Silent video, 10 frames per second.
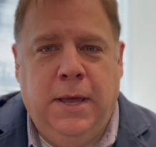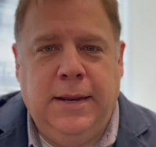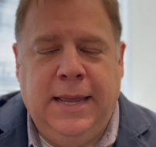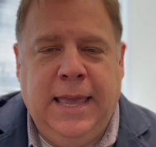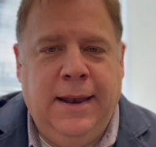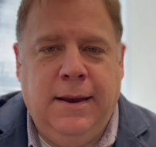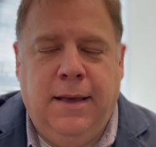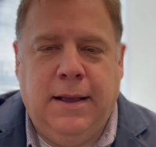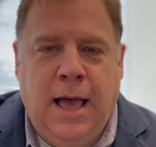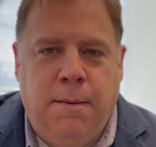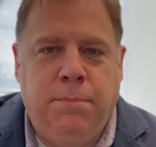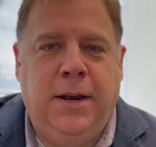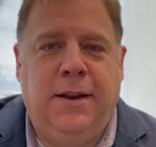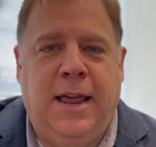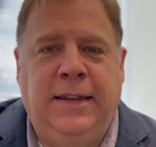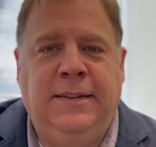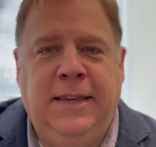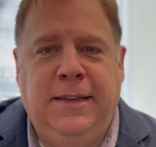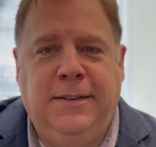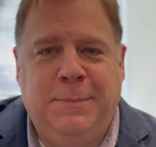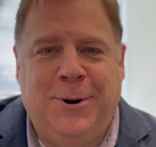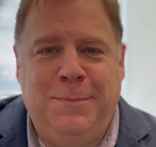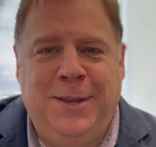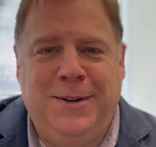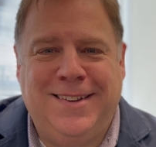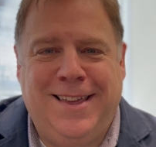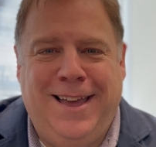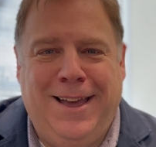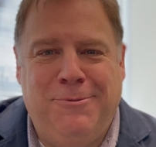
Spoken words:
But again, a competent IT department